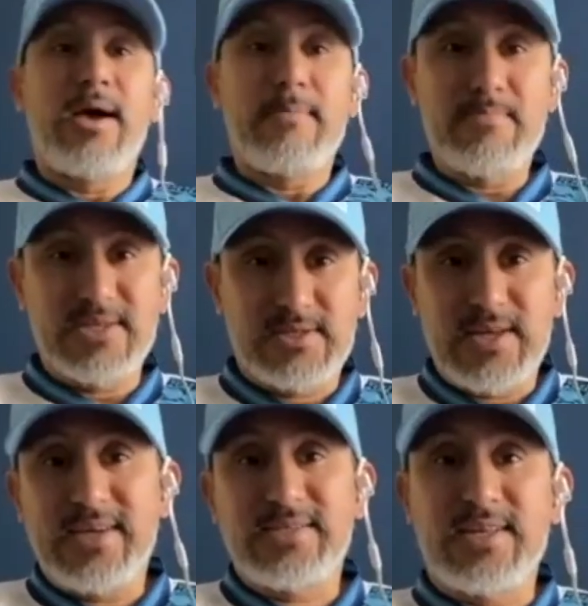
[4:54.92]

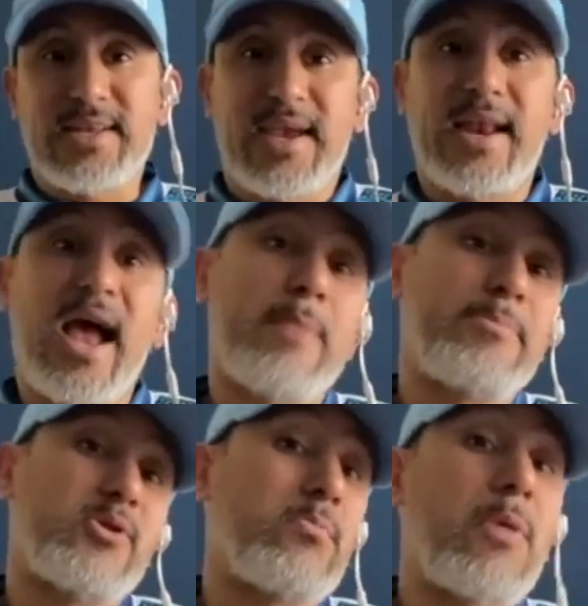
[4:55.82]
mistakes that can happen
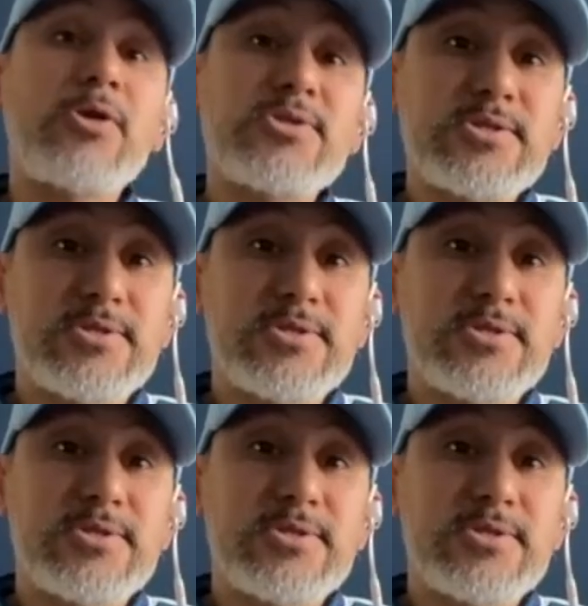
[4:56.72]
on bars.